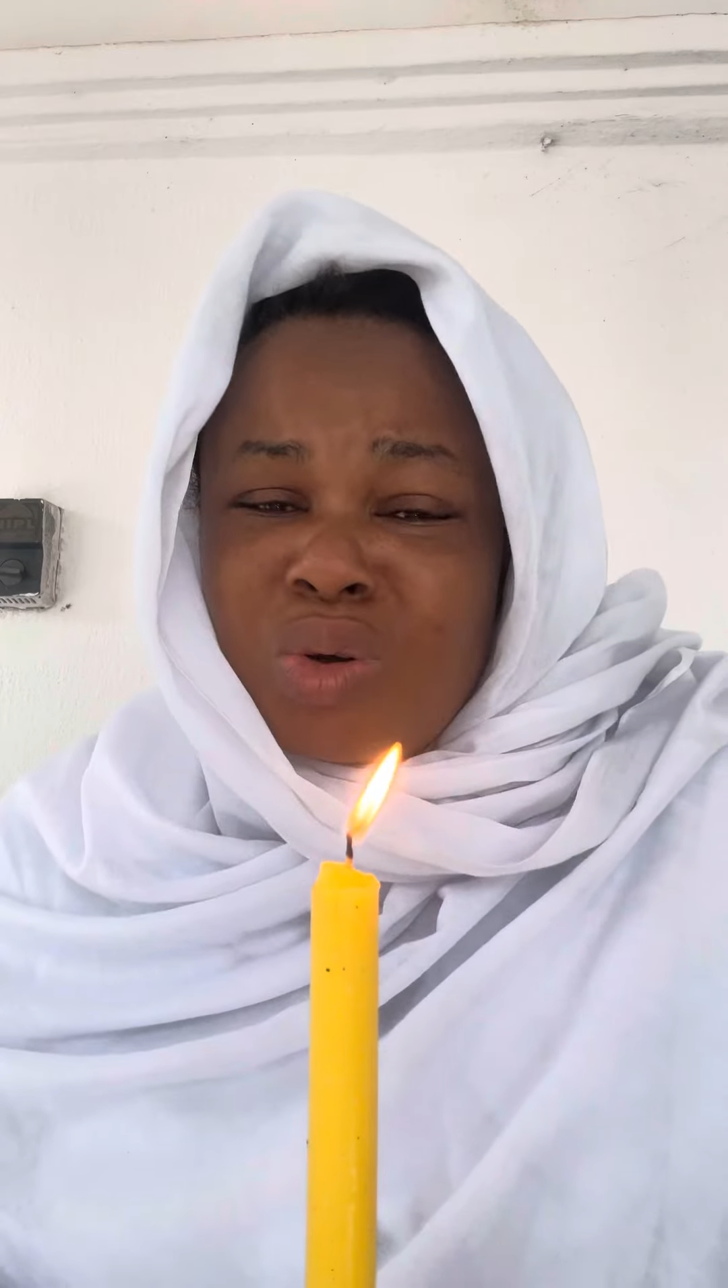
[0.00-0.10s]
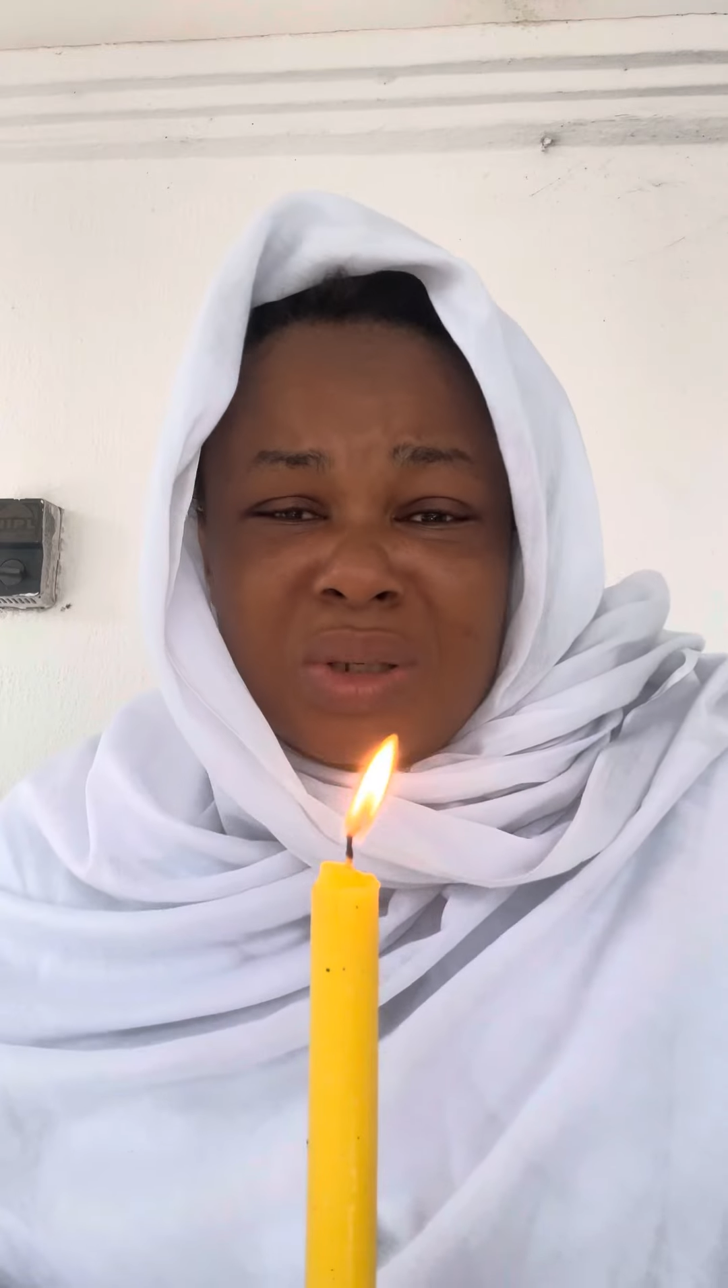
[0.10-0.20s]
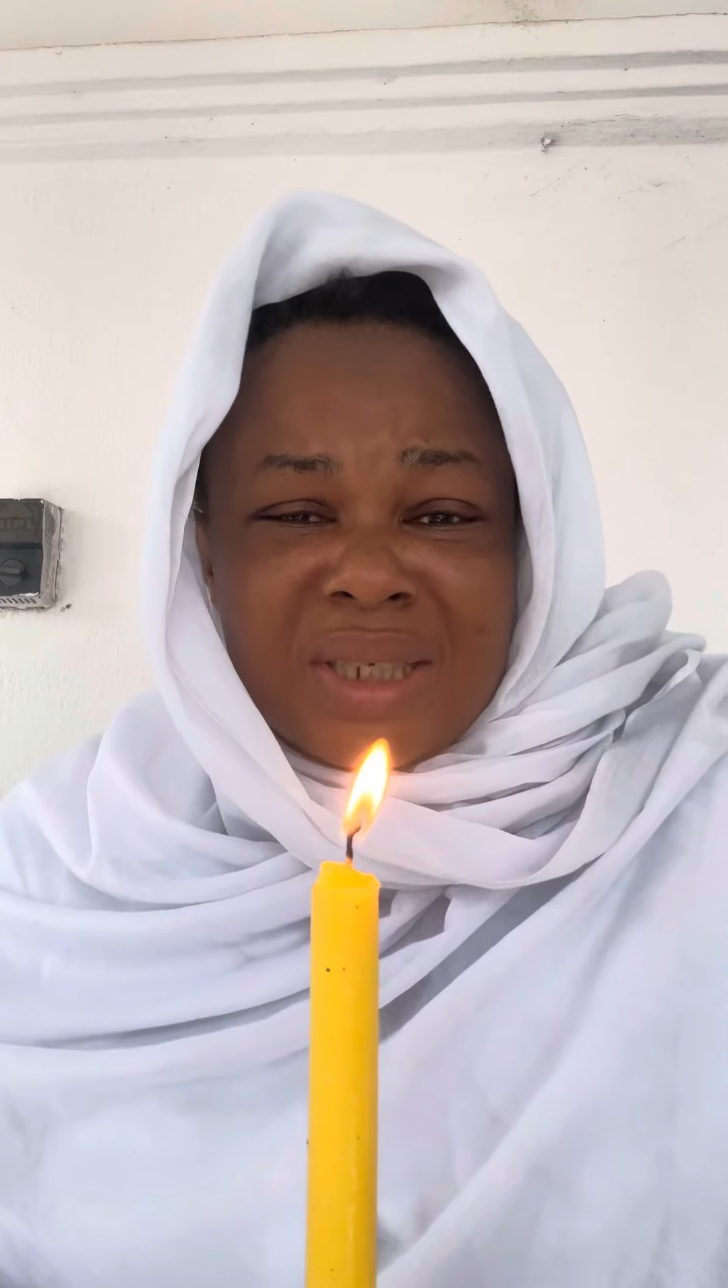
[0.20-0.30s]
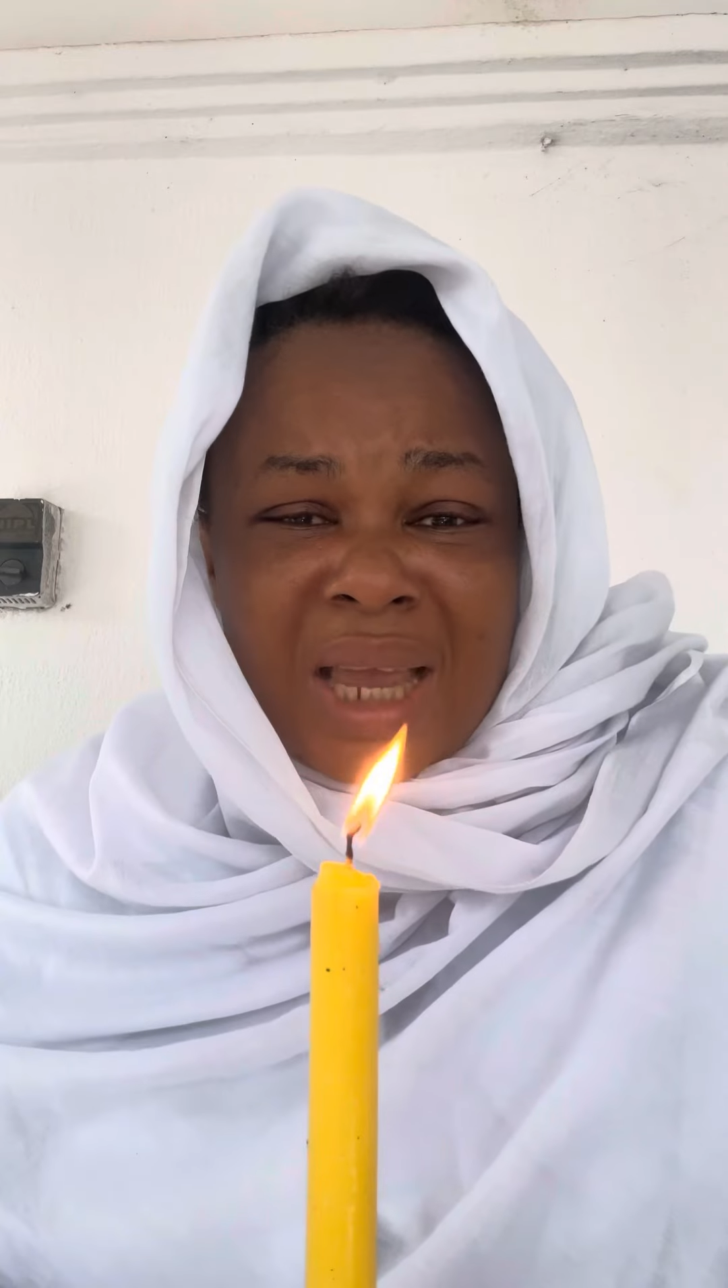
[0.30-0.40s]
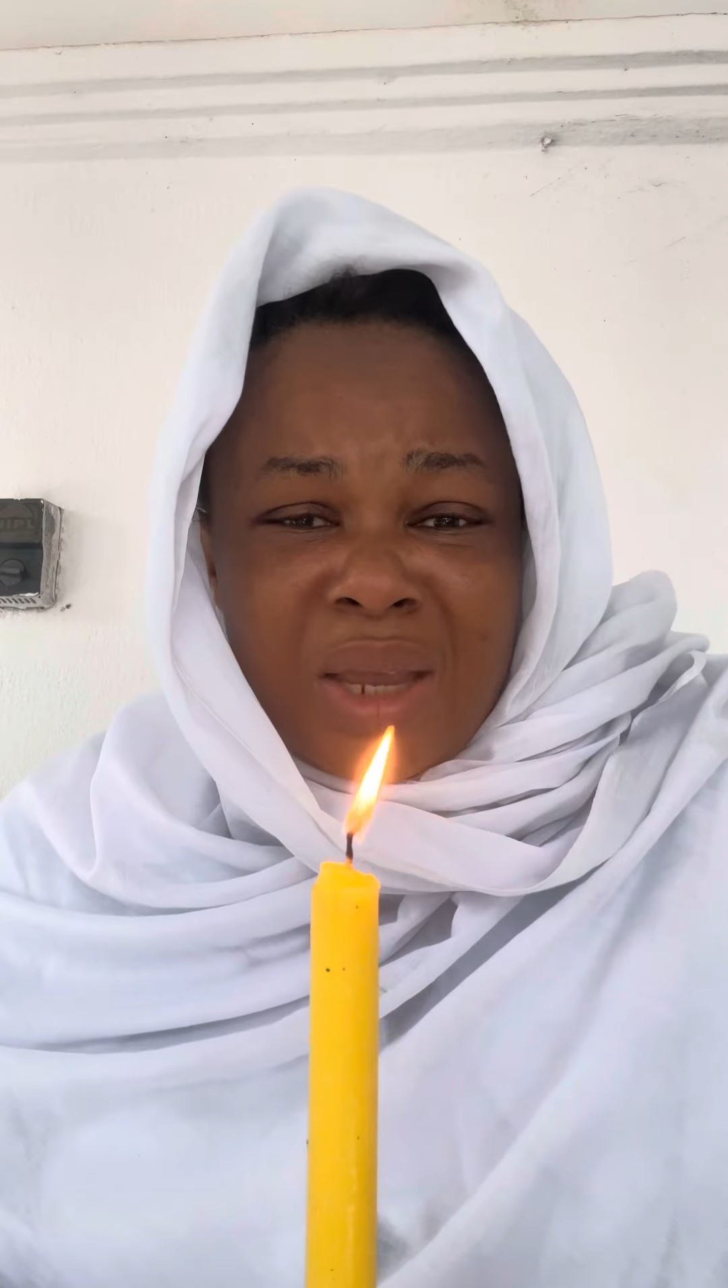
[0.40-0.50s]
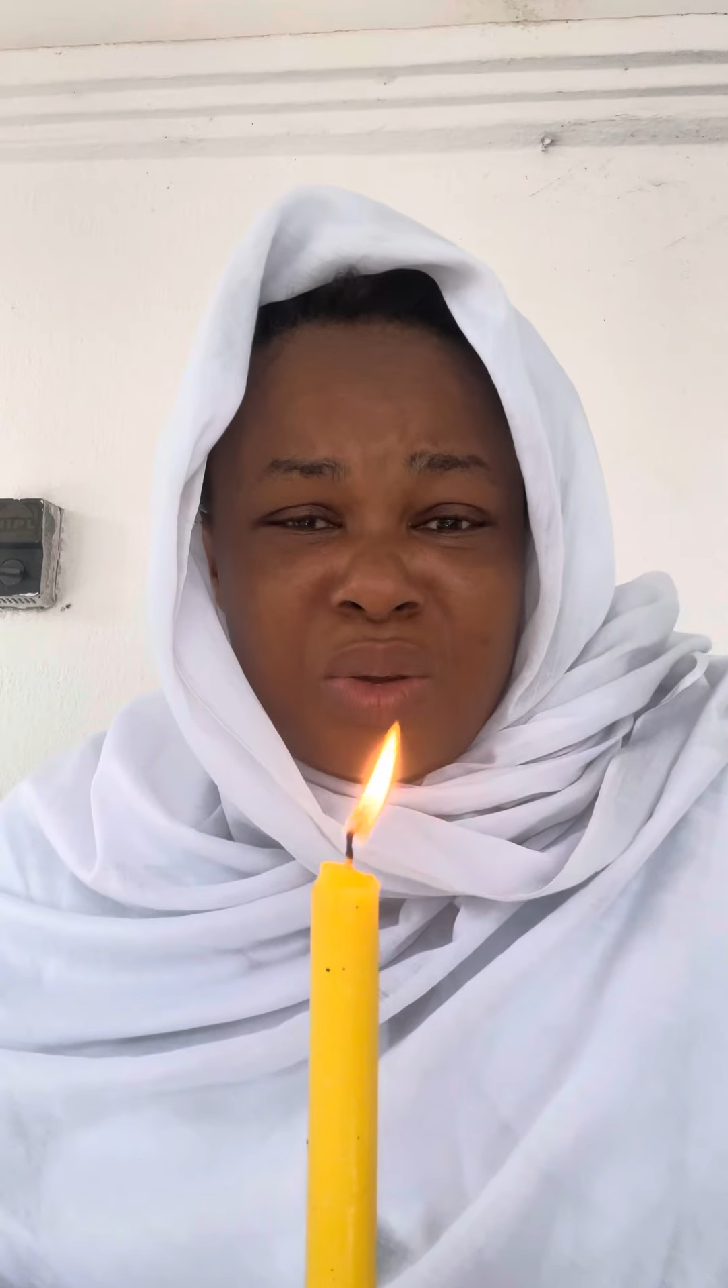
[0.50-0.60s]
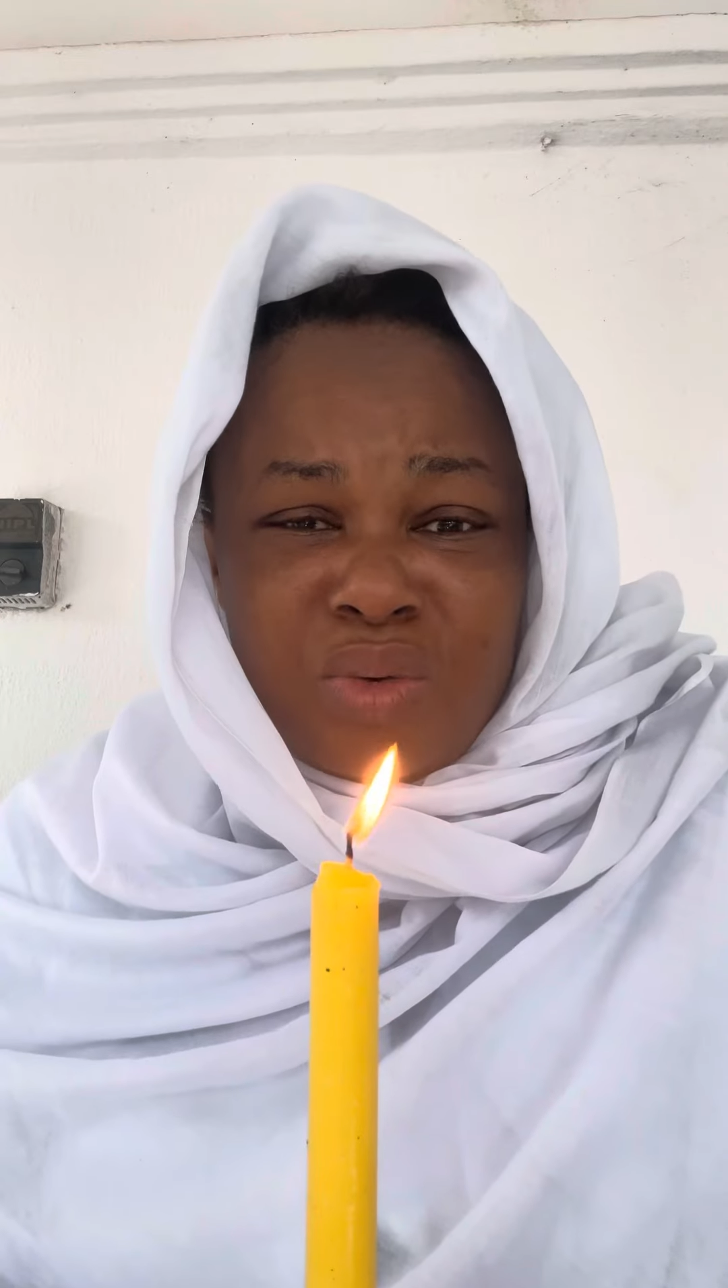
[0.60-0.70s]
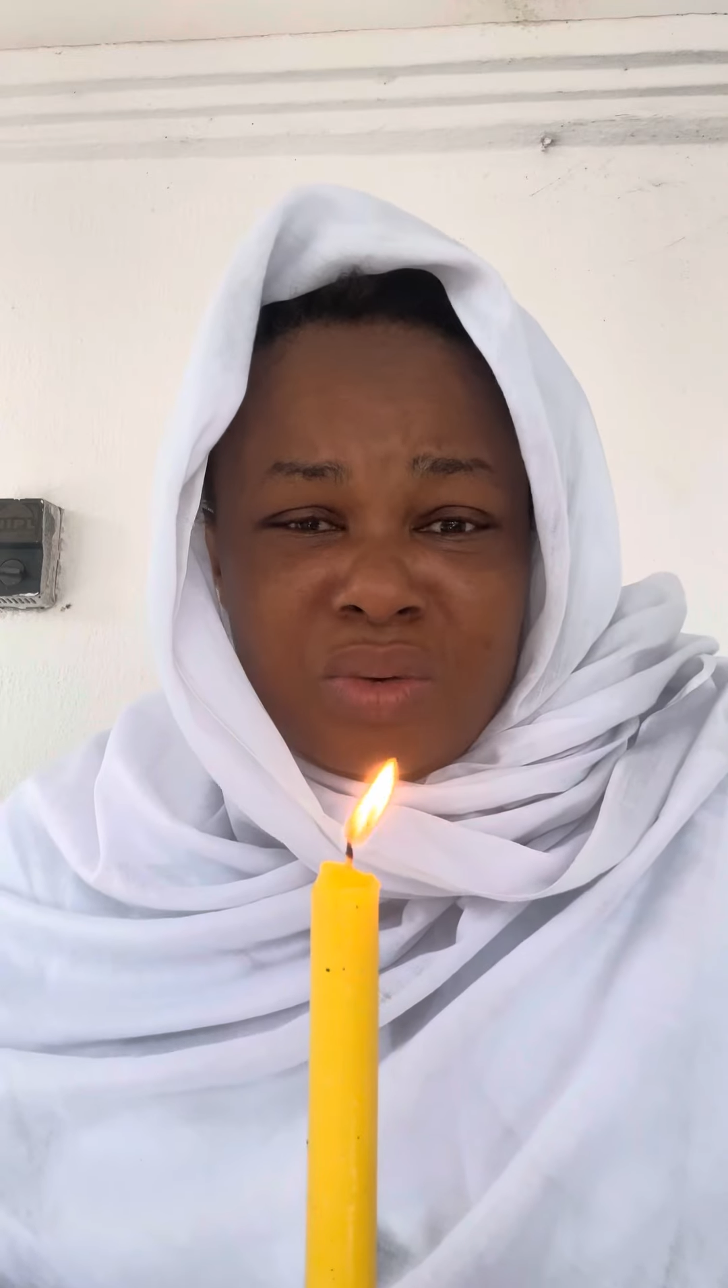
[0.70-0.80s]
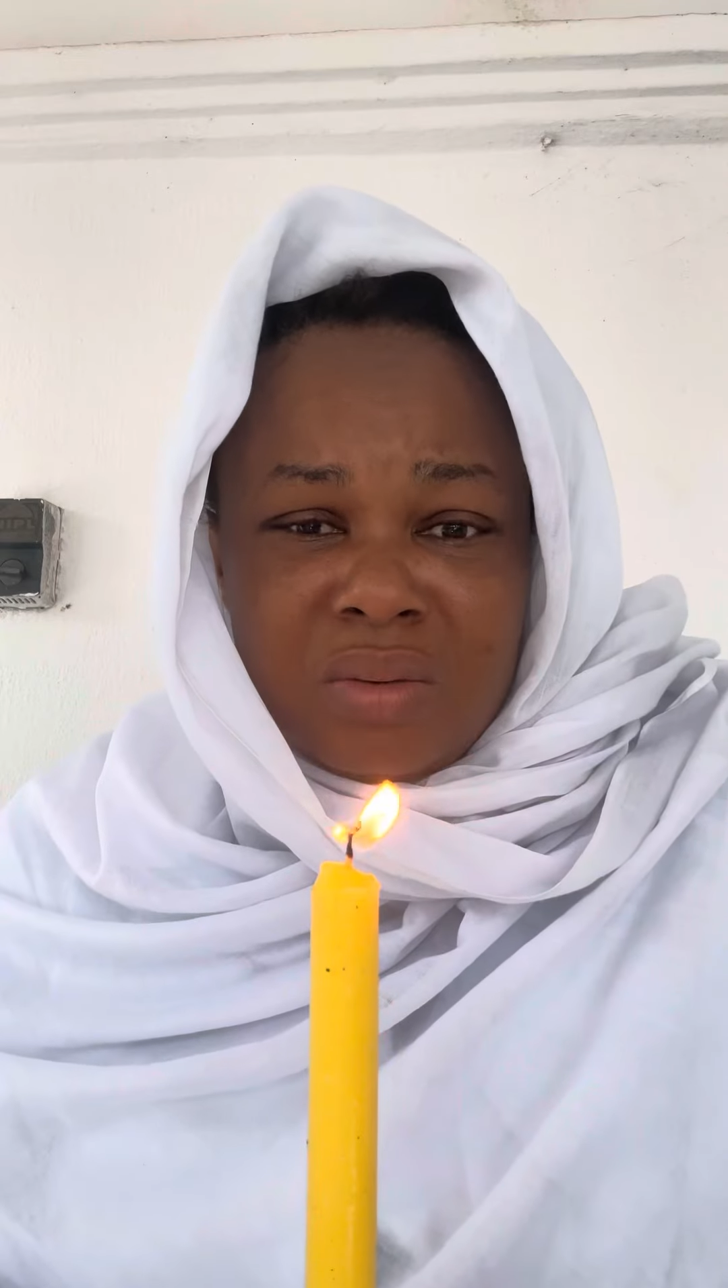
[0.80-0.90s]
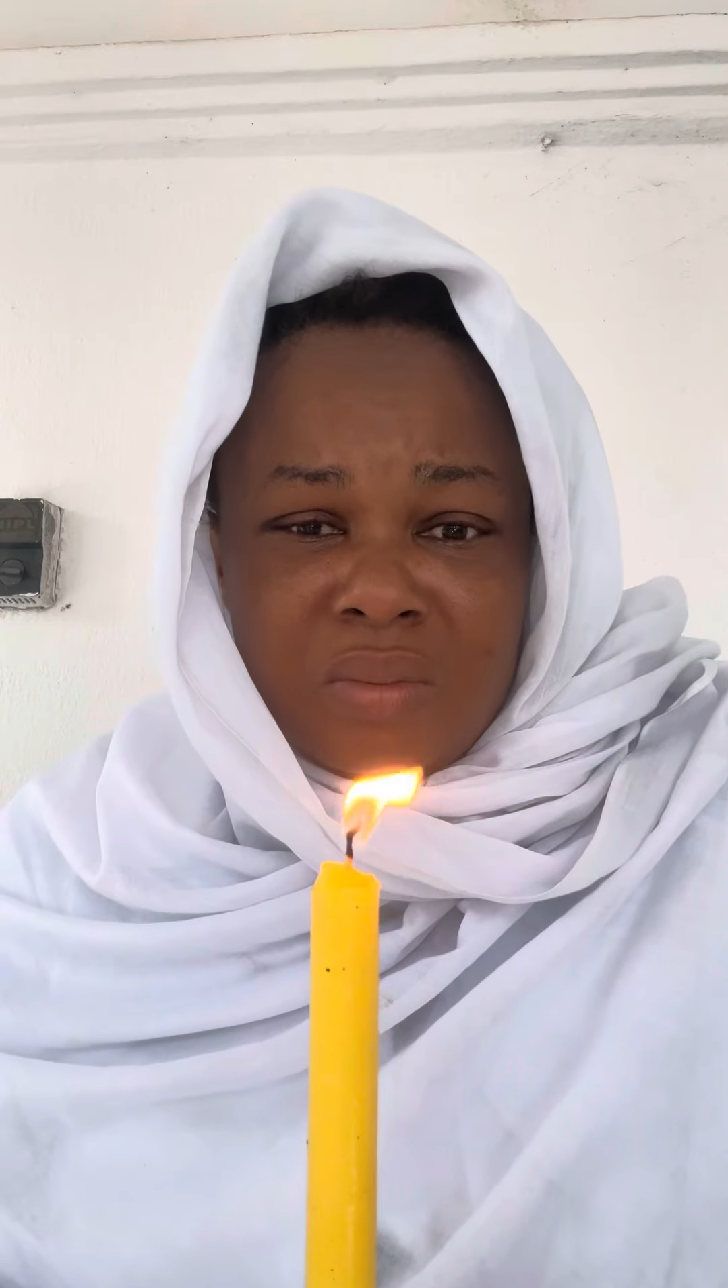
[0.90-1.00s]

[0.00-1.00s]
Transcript: concern you.